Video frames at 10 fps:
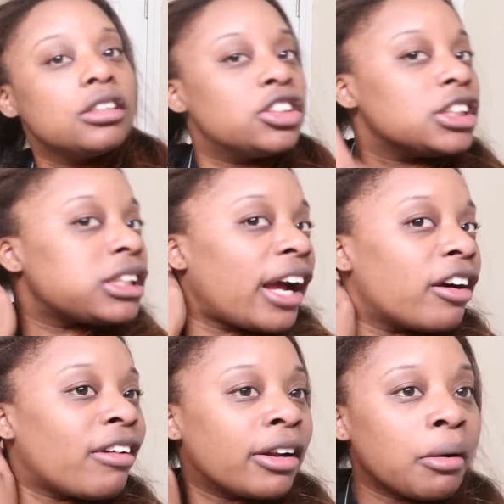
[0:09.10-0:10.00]
just like
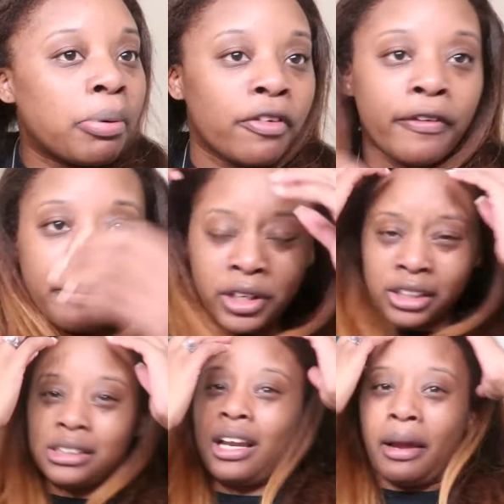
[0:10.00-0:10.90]
around the
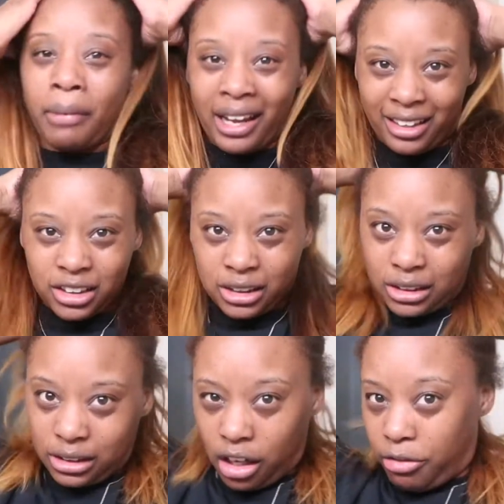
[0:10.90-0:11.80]
perimeters and like my edges
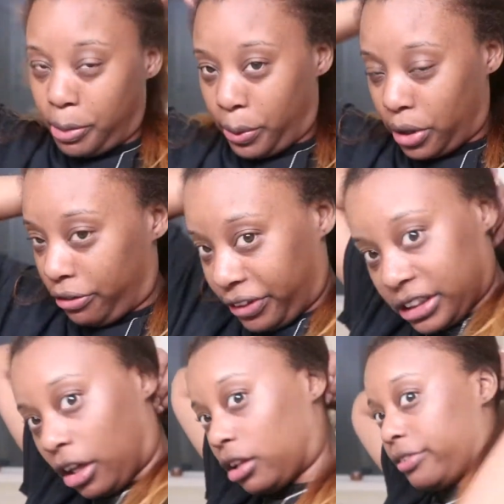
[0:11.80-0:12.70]
and stuff, but we're gonna fix
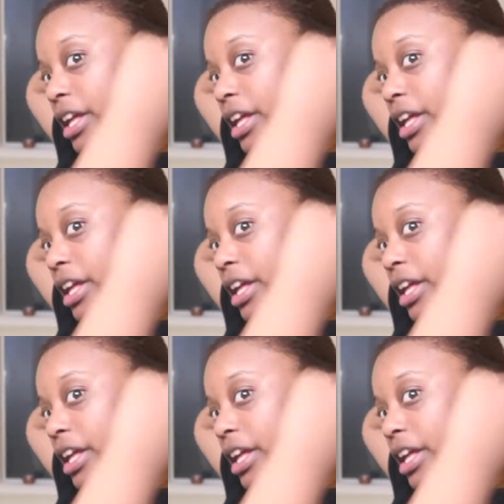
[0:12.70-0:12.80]
all of